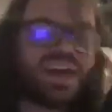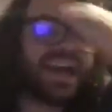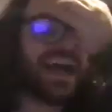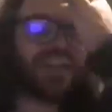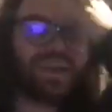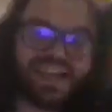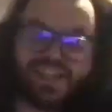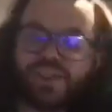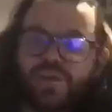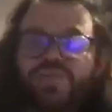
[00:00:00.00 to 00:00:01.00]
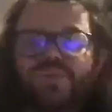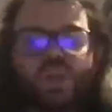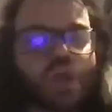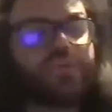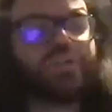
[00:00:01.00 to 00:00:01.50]
and you had to, from
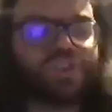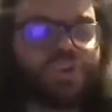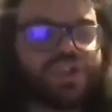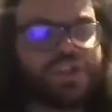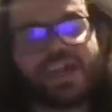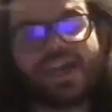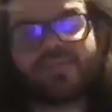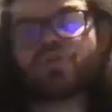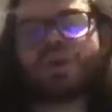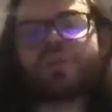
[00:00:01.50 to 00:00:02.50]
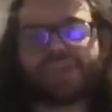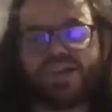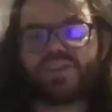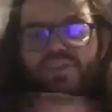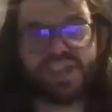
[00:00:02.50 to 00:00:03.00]
the other 13 games, scrape together
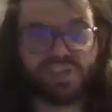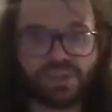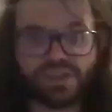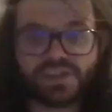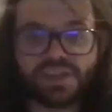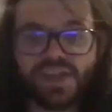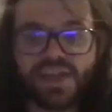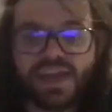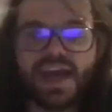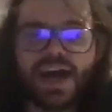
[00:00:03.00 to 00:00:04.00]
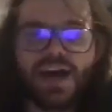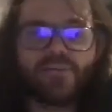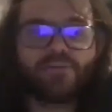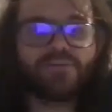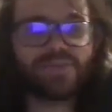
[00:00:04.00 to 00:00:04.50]
those 10 wins.
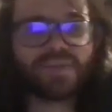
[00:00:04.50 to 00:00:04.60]
And